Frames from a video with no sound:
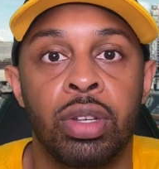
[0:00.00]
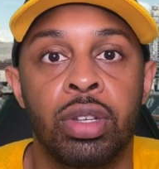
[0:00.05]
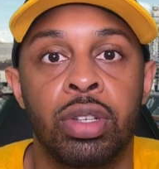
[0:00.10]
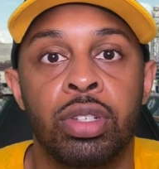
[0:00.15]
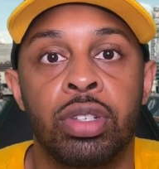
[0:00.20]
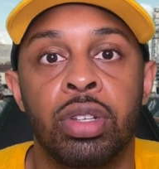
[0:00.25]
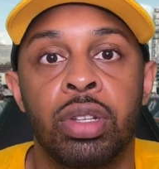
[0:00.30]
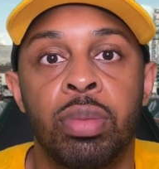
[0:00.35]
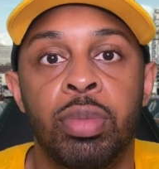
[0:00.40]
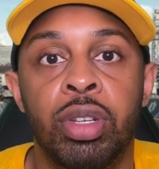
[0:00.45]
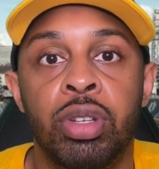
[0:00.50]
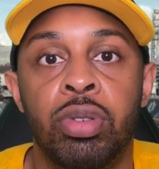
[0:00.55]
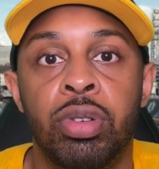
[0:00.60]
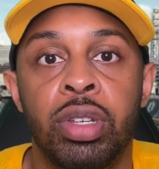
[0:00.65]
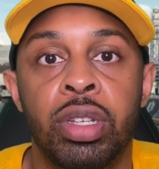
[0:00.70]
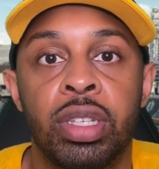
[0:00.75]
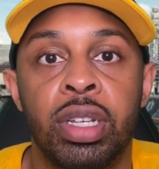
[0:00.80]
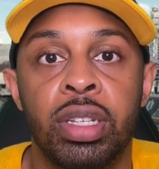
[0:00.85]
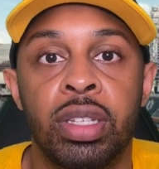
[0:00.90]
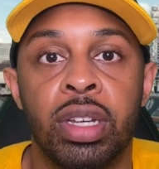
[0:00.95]
So let me know what
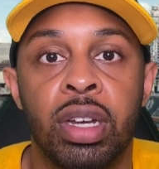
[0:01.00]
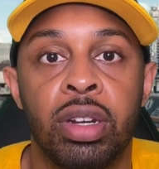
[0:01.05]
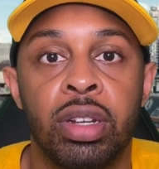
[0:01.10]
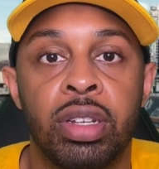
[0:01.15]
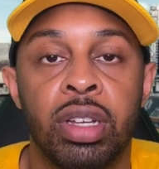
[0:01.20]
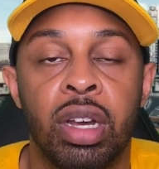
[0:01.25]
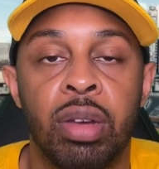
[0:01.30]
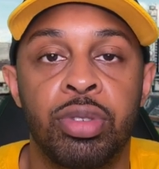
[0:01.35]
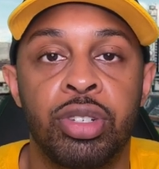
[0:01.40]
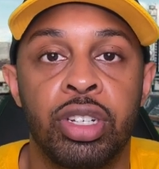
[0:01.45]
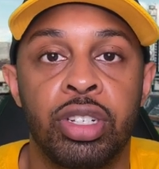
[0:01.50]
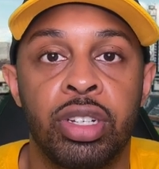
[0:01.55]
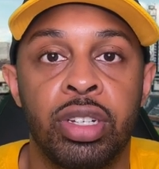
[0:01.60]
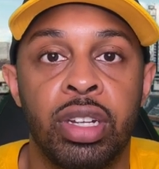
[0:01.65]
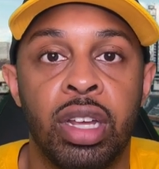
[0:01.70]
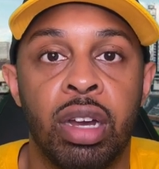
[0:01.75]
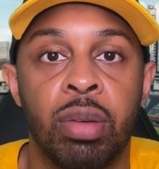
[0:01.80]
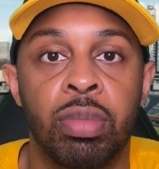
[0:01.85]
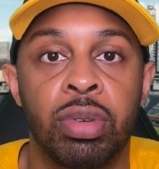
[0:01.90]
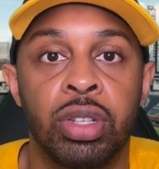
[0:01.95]
you think down in the comment section
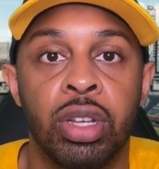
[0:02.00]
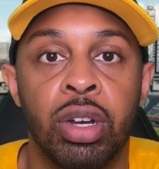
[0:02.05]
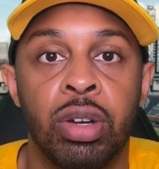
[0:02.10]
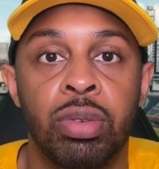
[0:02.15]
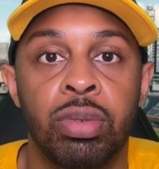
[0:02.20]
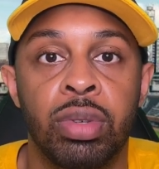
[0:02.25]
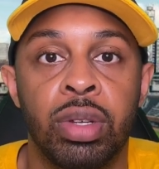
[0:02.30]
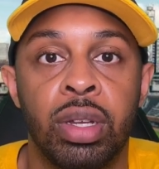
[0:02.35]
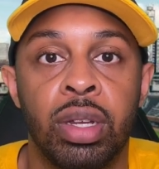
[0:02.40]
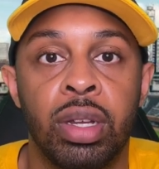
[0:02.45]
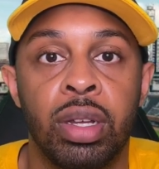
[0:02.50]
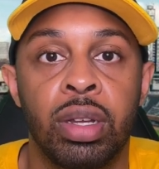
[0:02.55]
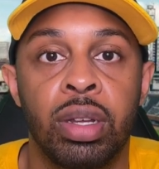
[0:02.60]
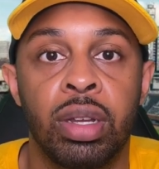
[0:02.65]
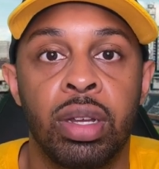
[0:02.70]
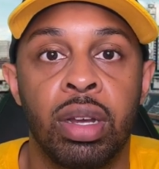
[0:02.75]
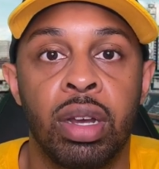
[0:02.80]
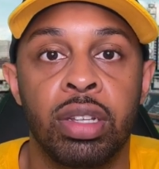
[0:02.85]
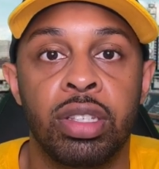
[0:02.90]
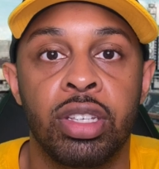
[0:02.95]
down below
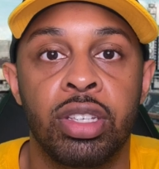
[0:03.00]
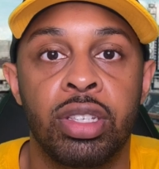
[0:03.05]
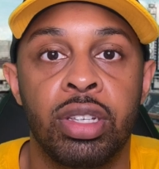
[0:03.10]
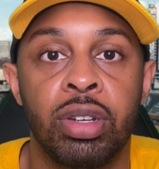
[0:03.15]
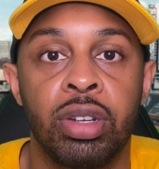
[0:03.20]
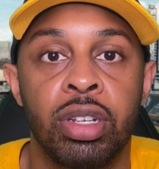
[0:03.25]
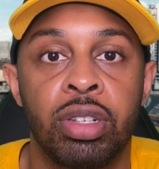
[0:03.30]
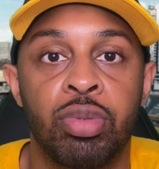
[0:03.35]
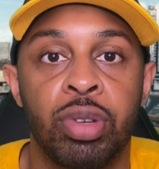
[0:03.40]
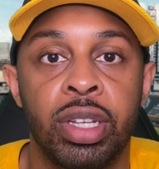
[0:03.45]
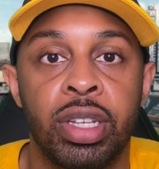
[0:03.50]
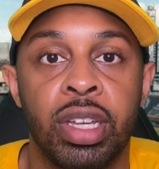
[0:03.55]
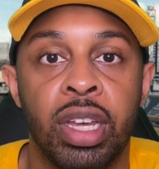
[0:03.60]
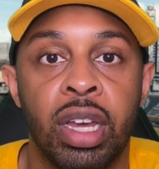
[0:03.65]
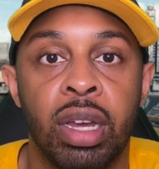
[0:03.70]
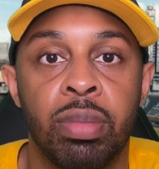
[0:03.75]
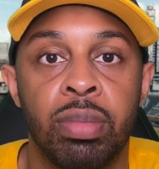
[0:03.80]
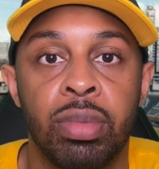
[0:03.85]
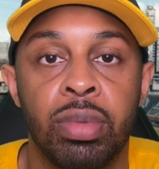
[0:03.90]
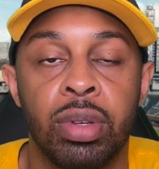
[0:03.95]
at the series
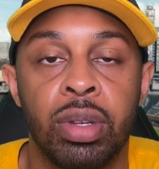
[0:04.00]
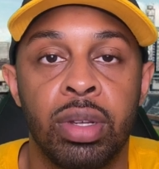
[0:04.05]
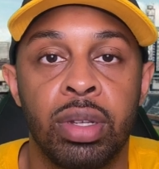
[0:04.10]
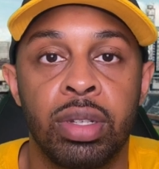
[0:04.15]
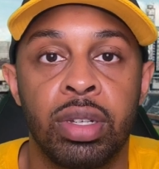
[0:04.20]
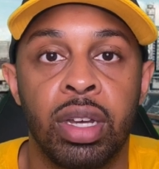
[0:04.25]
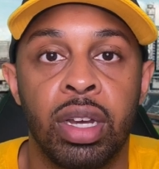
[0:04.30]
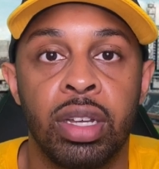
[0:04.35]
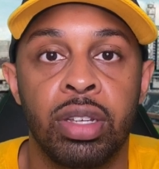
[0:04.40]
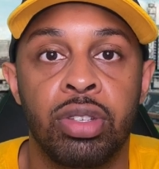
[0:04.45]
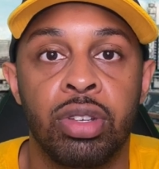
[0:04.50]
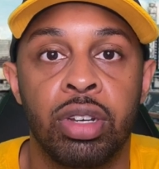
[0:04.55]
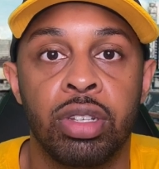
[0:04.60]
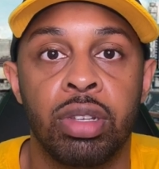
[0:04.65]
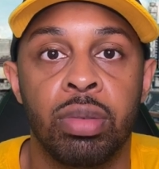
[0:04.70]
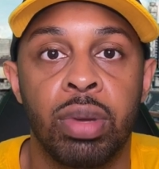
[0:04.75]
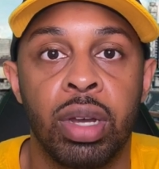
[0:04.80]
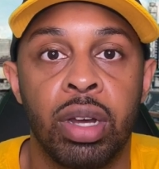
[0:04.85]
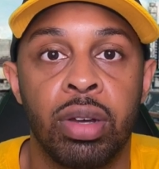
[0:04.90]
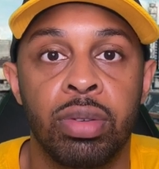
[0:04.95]
recap that I talked
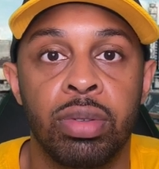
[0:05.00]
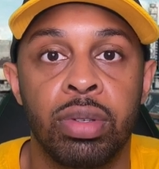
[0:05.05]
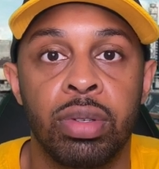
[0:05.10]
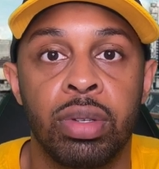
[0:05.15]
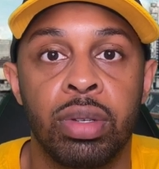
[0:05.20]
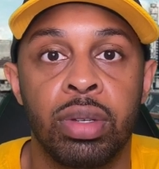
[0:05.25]
about.